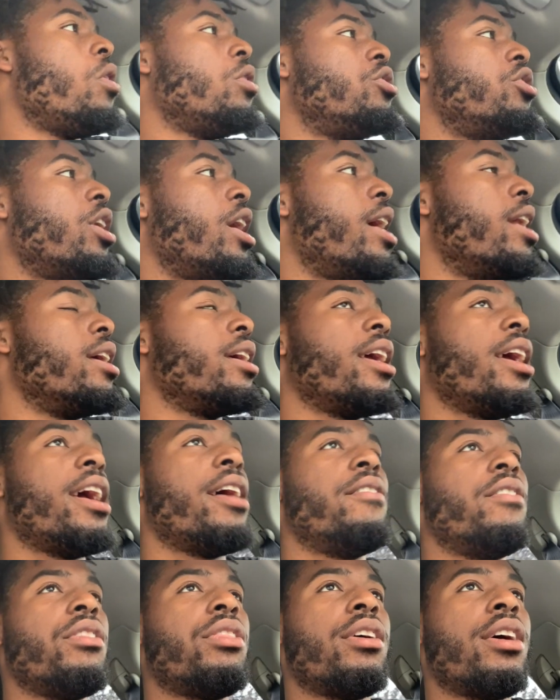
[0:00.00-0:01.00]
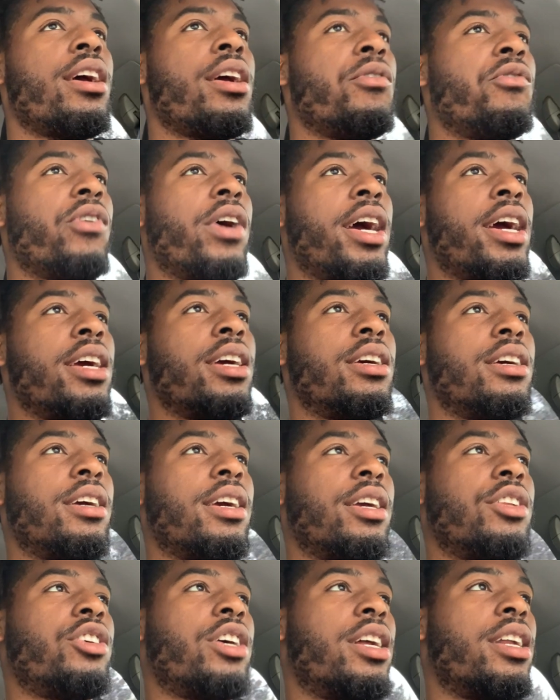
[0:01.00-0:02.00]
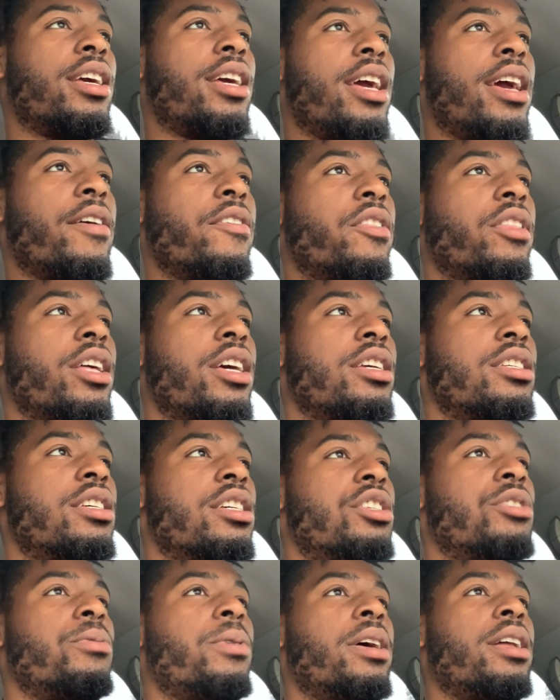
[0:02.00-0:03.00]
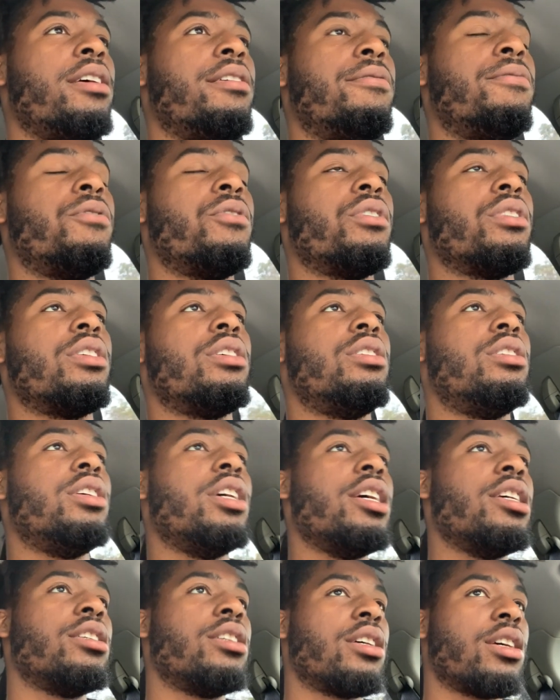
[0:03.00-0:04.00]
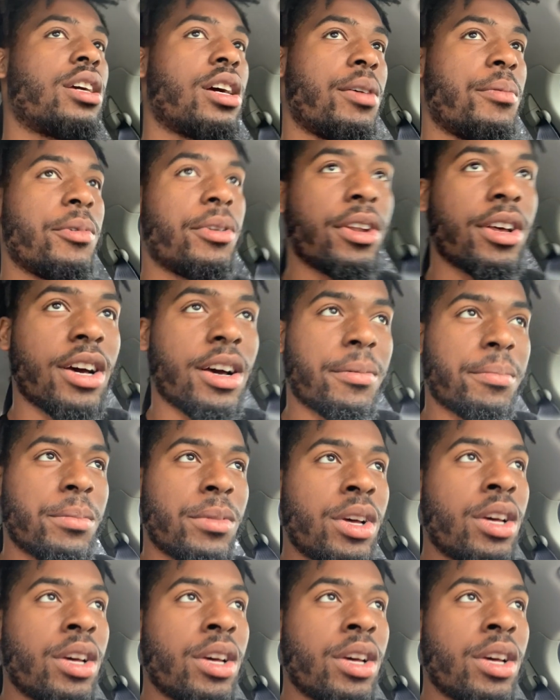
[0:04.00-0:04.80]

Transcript: Trying to get everything right. Trying to get everything situated for the season coming up.